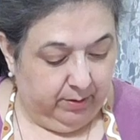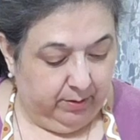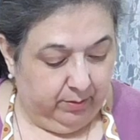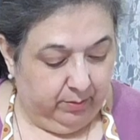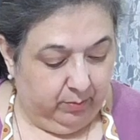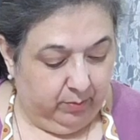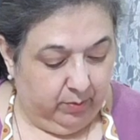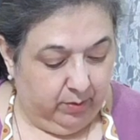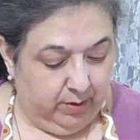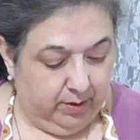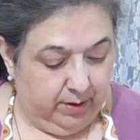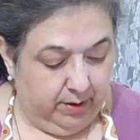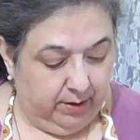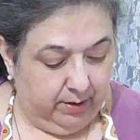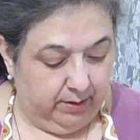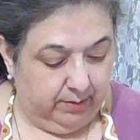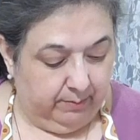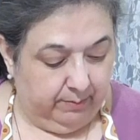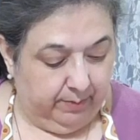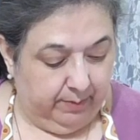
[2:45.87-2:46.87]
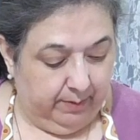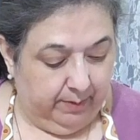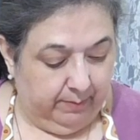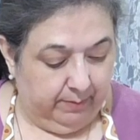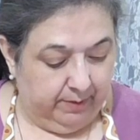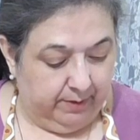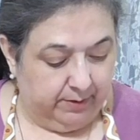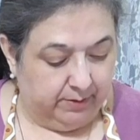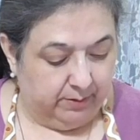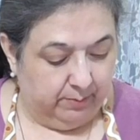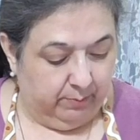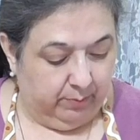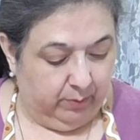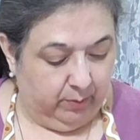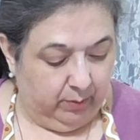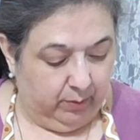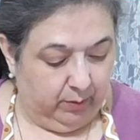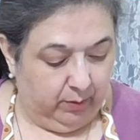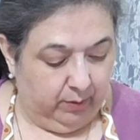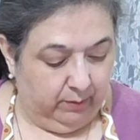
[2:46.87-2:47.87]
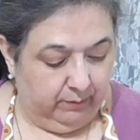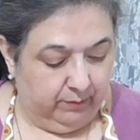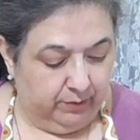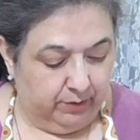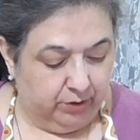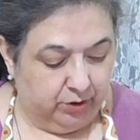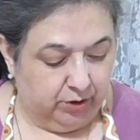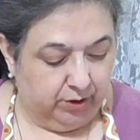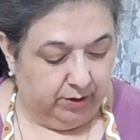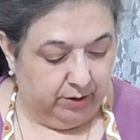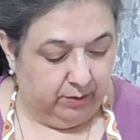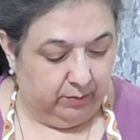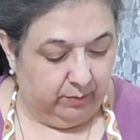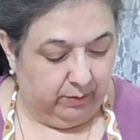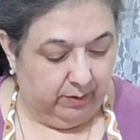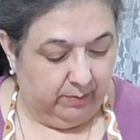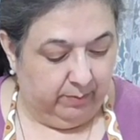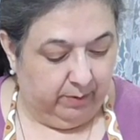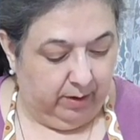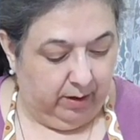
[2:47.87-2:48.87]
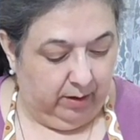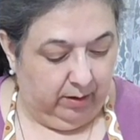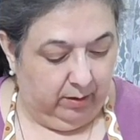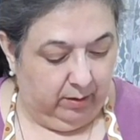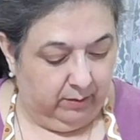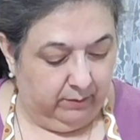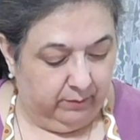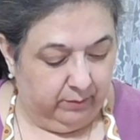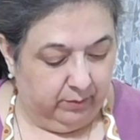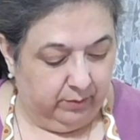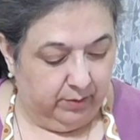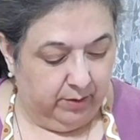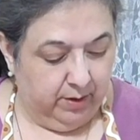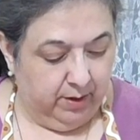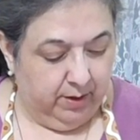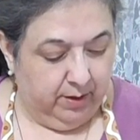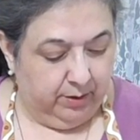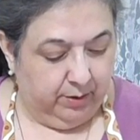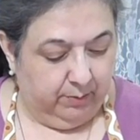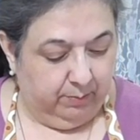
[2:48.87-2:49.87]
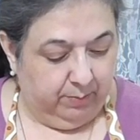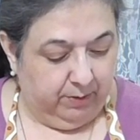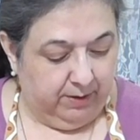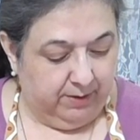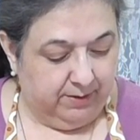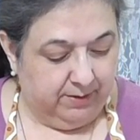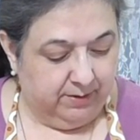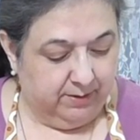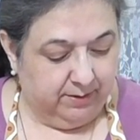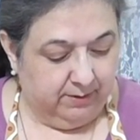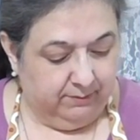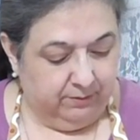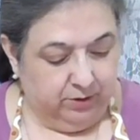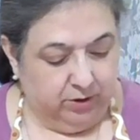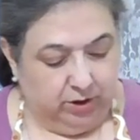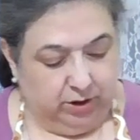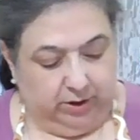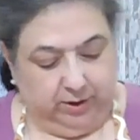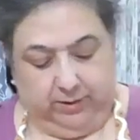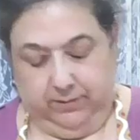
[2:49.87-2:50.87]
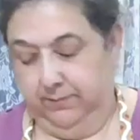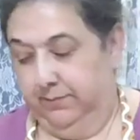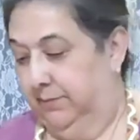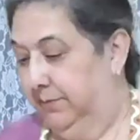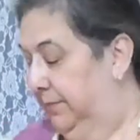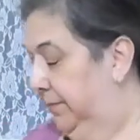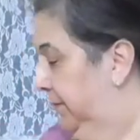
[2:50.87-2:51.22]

and the wine, and mix and pour over the chicken, and rub all over the pieces of the chicken.